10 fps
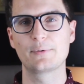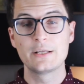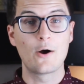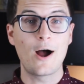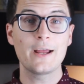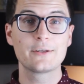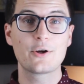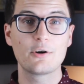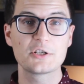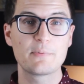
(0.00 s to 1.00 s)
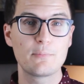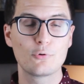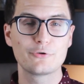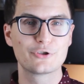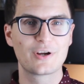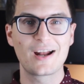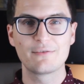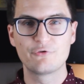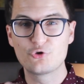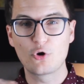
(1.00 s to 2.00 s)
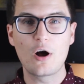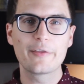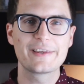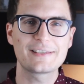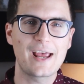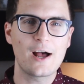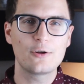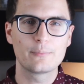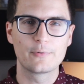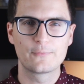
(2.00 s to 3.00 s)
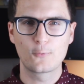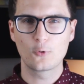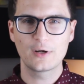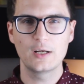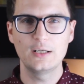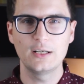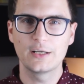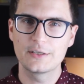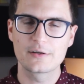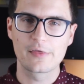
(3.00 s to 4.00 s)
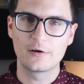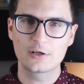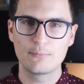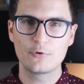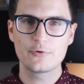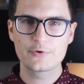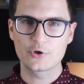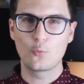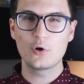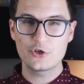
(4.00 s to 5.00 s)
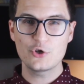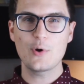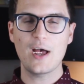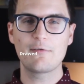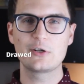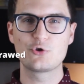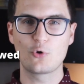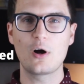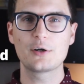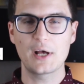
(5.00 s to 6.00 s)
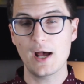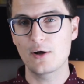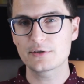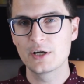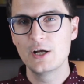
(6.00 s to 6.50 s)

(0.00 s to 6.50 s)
Now, I encourage people to kind of draw this out before getting into Thunkable. So once you have it drawn out,